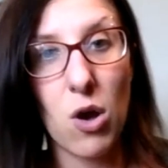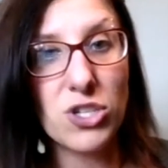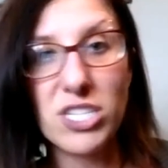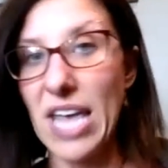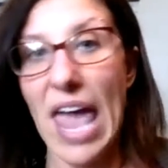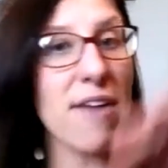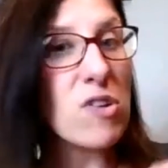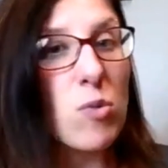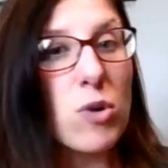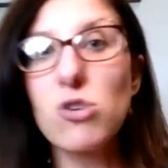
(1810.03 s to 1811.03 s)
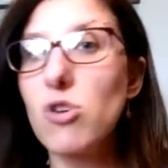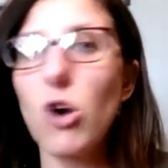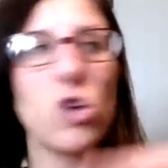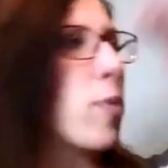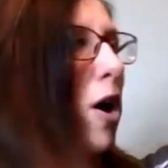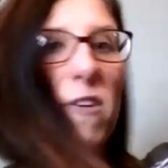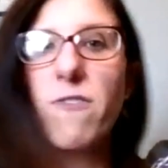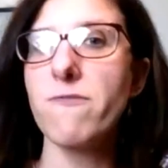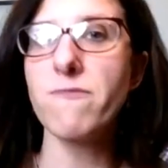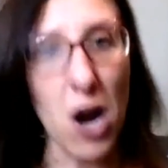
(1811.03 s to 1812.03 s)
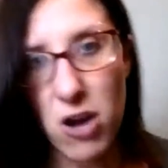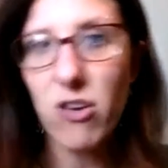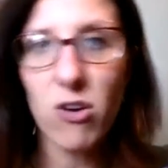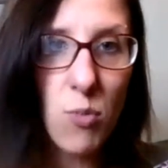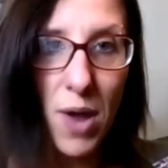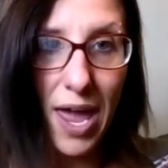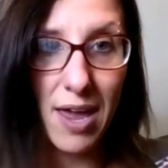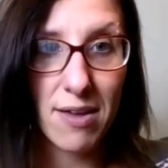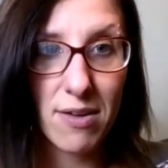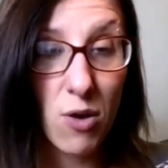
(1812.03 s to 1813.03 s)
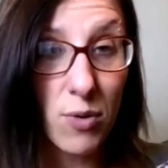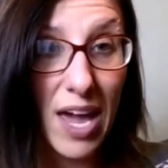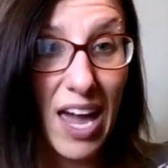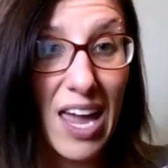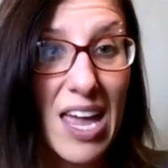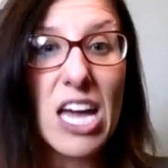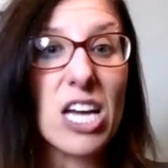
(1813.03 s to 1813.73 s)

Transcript: Just everywhere you go, you park farther away, okay?